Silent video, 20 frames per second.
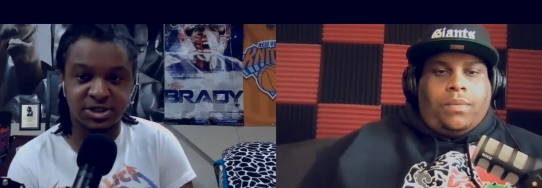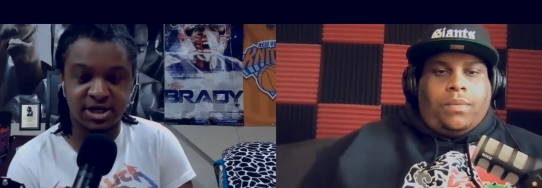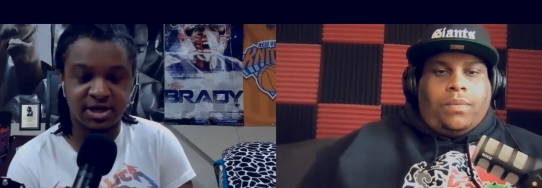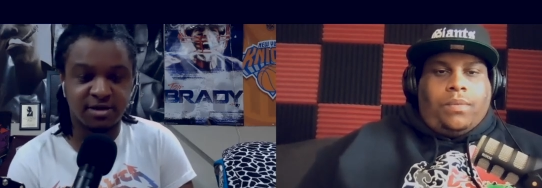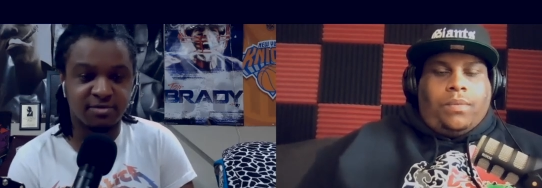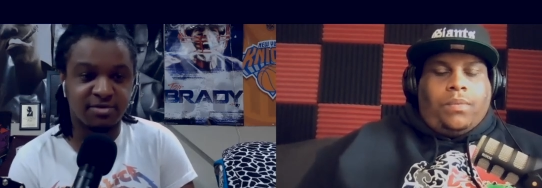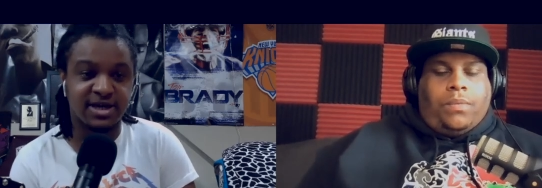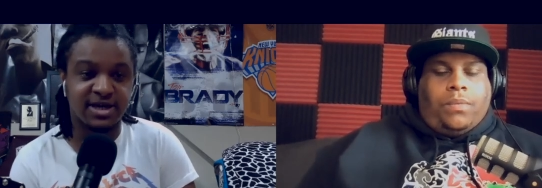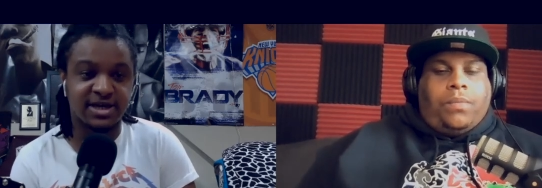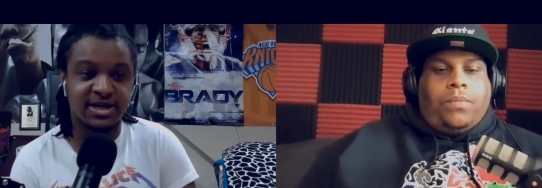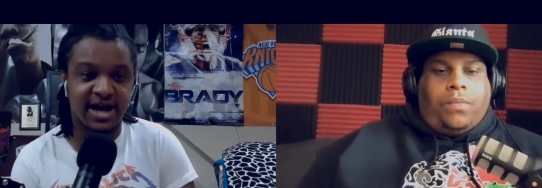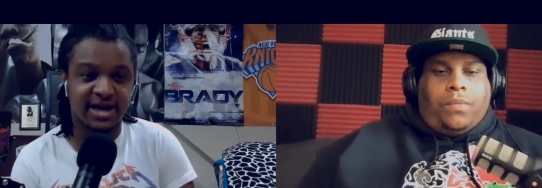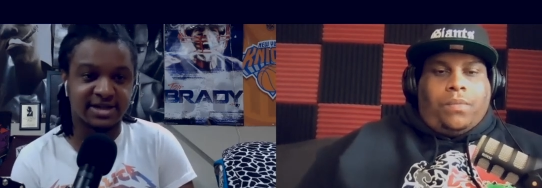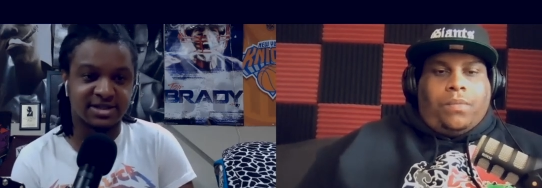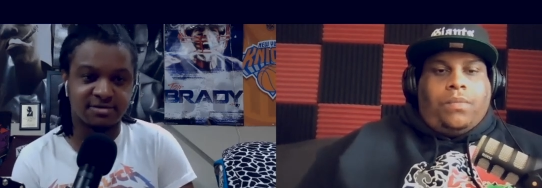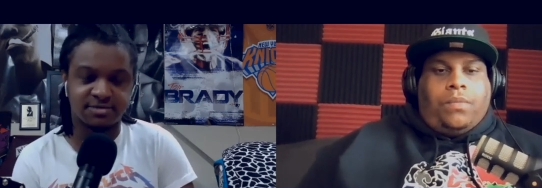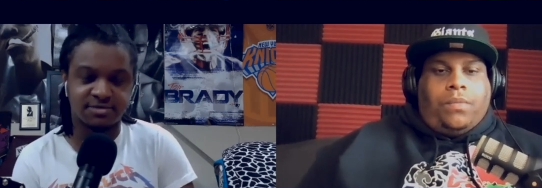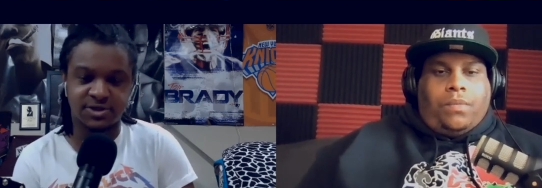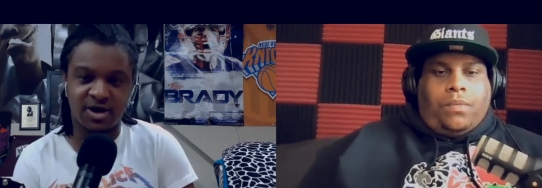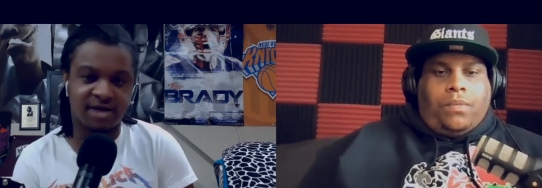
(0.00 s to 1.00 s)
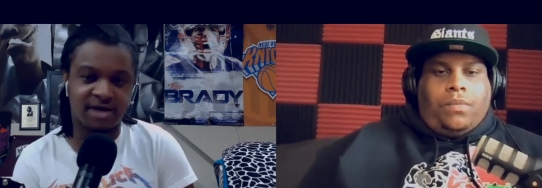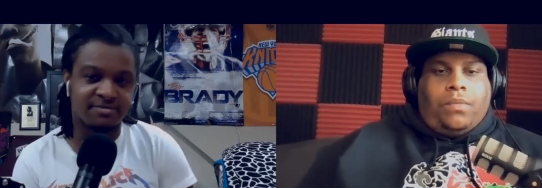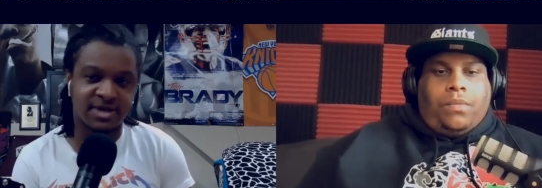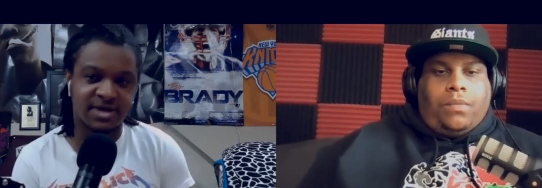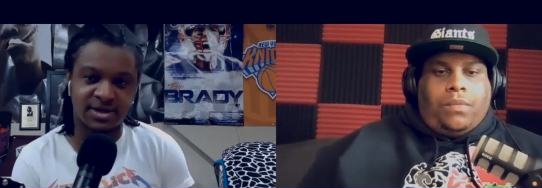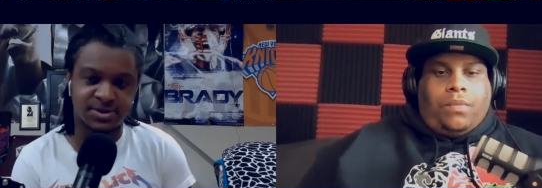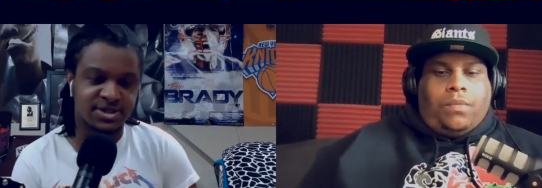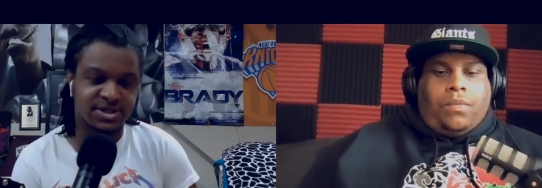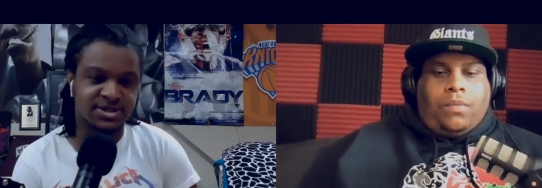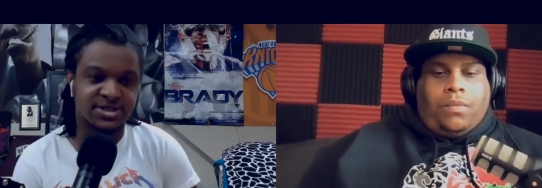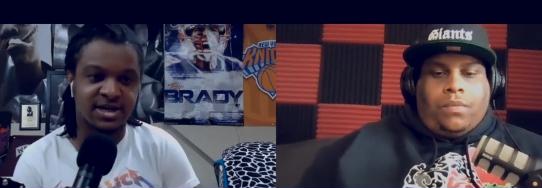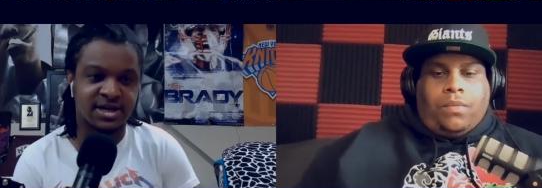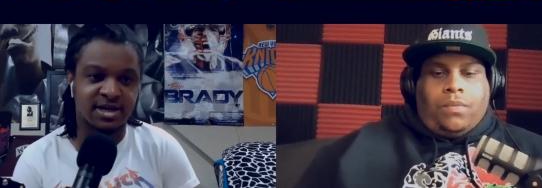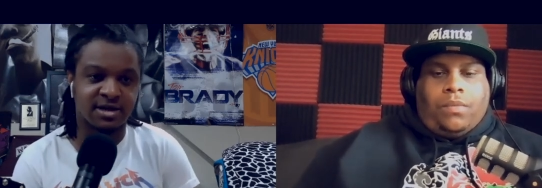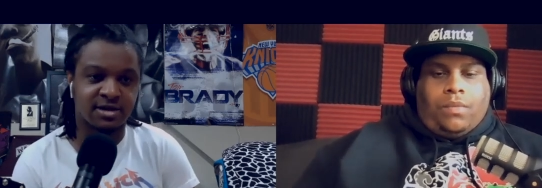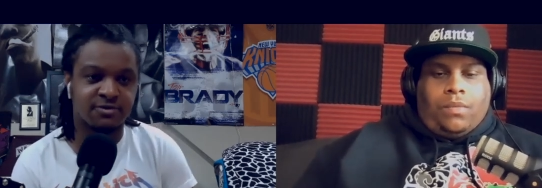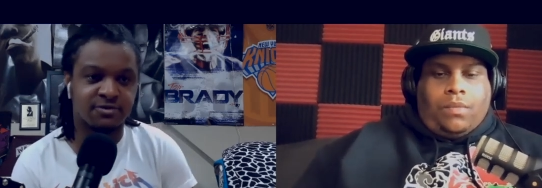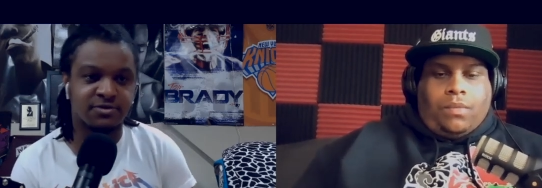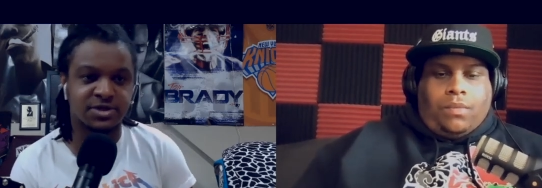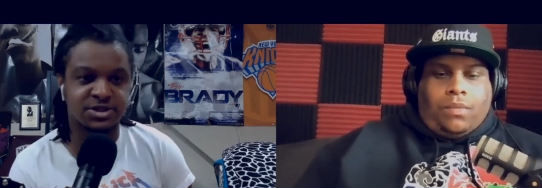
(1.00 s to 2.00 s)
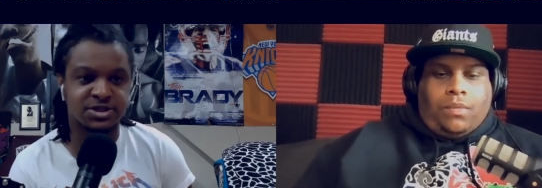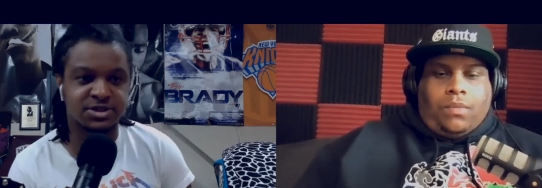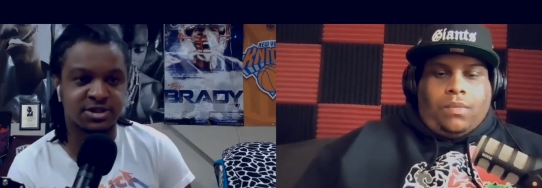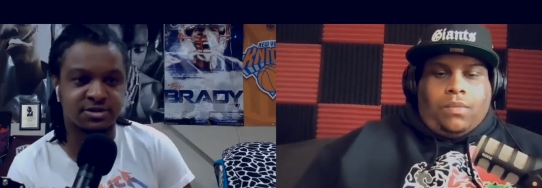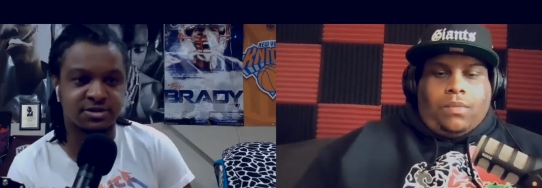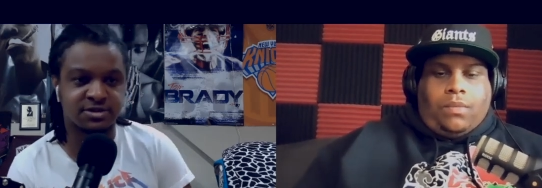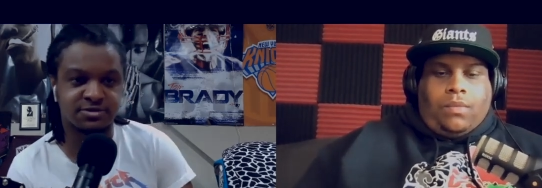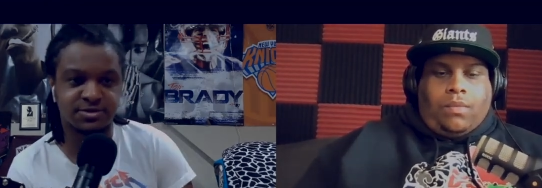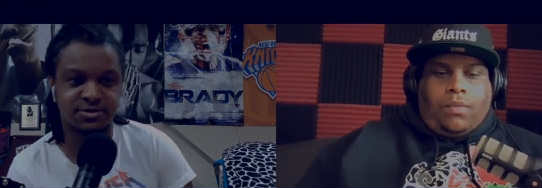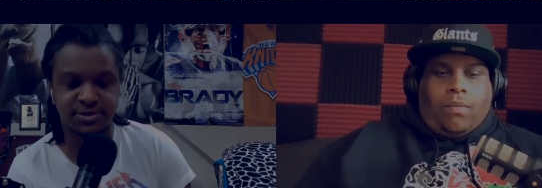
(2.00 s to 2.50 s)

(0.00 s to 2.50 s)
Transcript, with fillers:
Speaker 1: being active. So I'm definitely taking Claressa Shields for